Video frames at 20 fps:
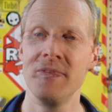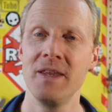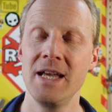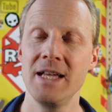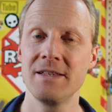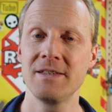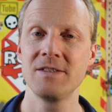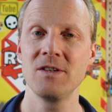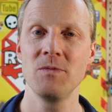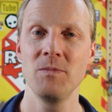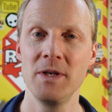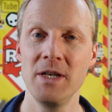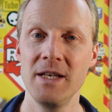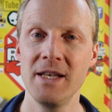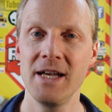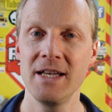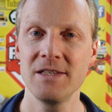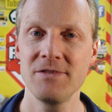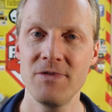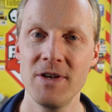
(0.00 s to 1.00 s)
Had so many
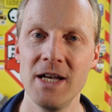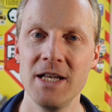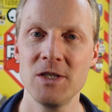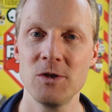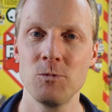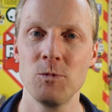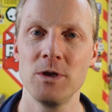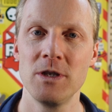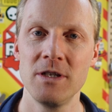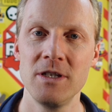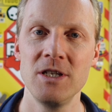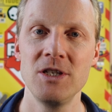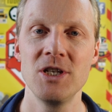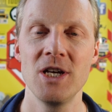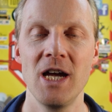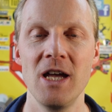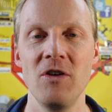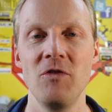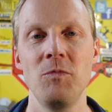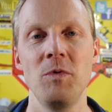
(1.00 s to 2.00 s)
nice flights with
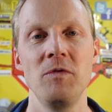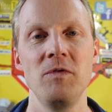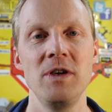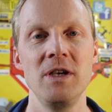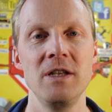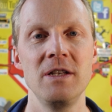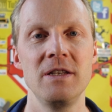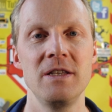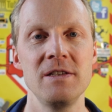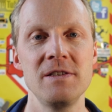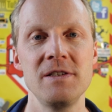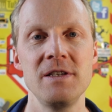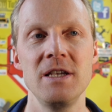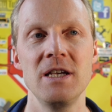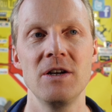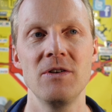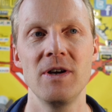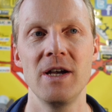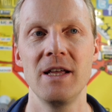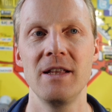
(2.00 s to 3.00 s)
DJI FPV this
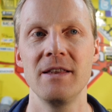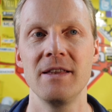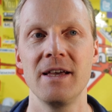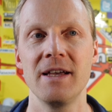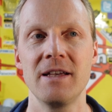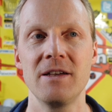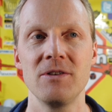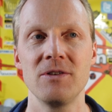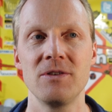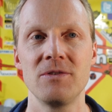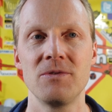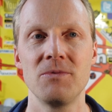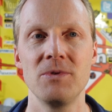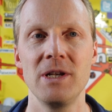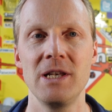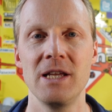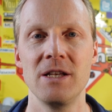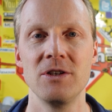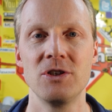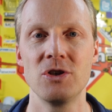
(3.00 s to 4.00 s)
year and I could
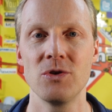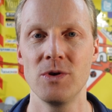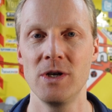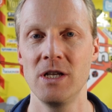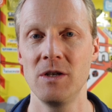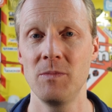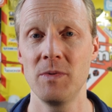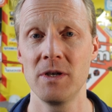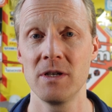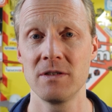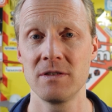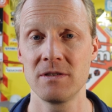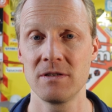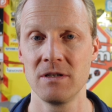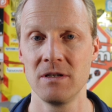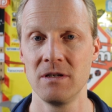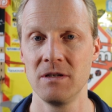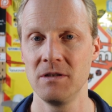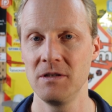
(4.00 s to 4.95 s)
really enjoy it because